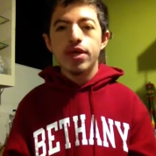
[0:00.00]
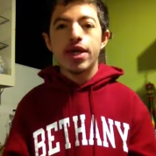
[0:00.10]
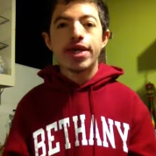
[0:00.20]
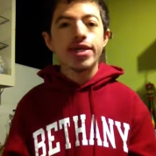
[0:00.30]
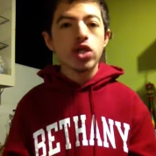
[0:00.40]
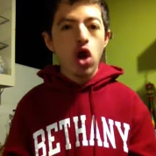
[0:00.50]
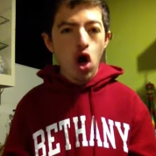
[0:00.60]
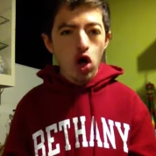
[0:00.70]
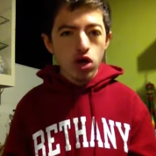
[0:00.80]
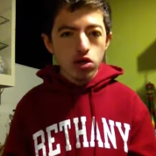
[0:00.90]
It is
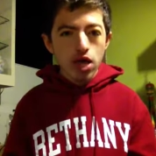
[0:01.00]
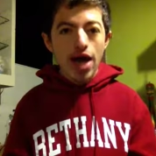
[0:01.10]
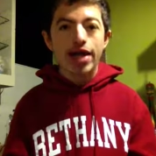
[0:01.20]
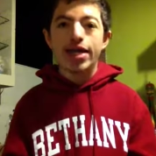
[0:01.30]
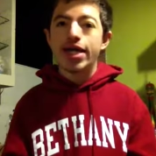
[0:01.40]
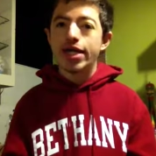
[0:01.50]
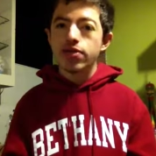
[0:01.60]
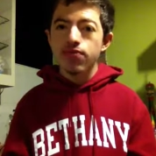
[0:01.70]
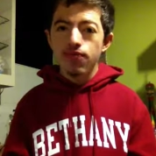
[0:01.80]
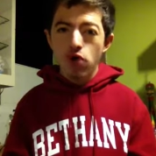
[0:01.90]
long, and it
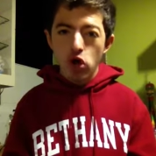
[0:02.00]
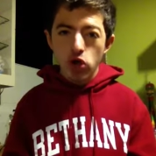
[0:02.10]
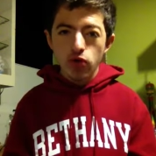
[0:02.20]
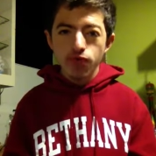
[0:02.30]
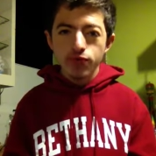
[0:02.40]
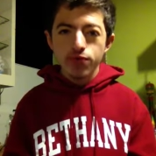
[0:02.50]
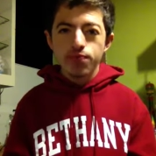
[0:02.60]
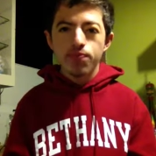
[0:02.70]
is involved.